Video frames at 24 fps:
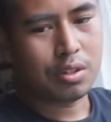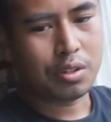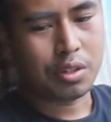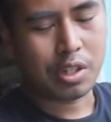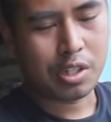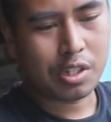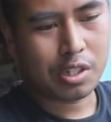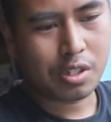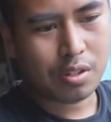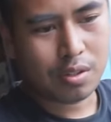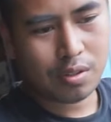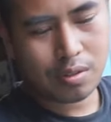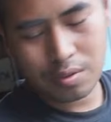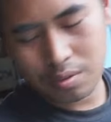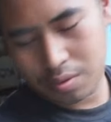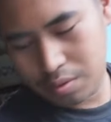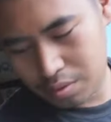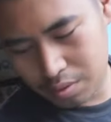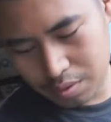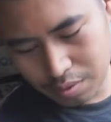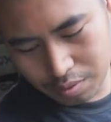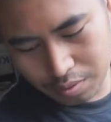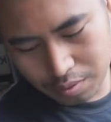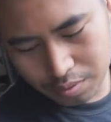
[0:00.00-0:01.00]
Okay, yes.
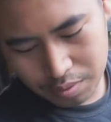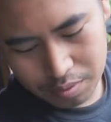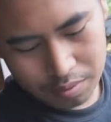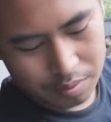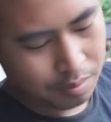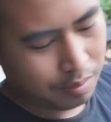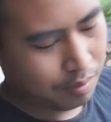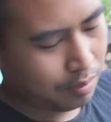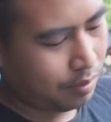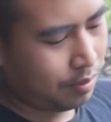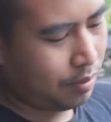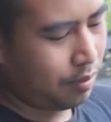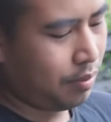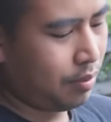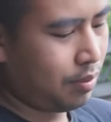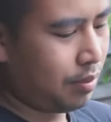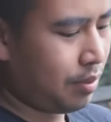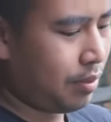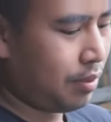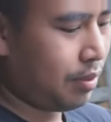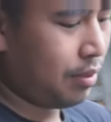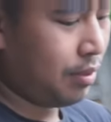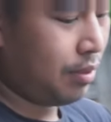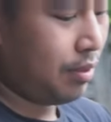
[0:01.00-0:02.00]
so before anyone
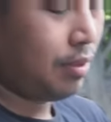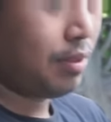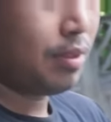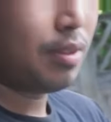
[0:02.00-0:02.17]
asks,